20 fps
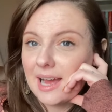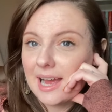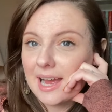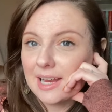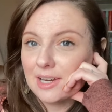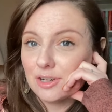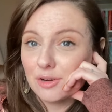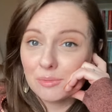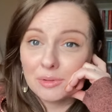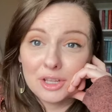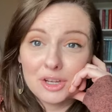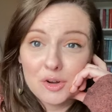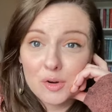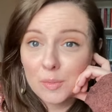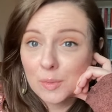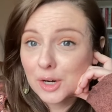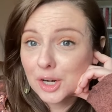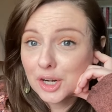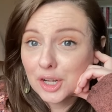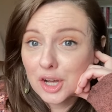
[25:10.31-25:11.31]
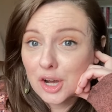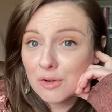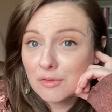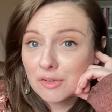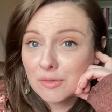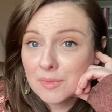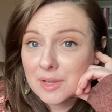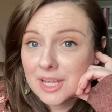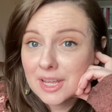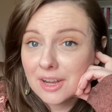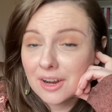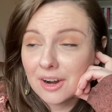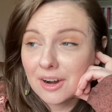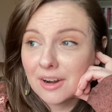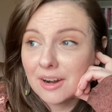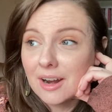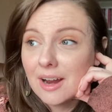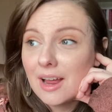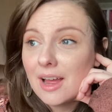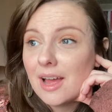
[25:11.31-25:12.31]
I don't really know where we're going to go from
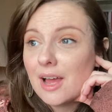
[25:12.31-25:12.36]
here,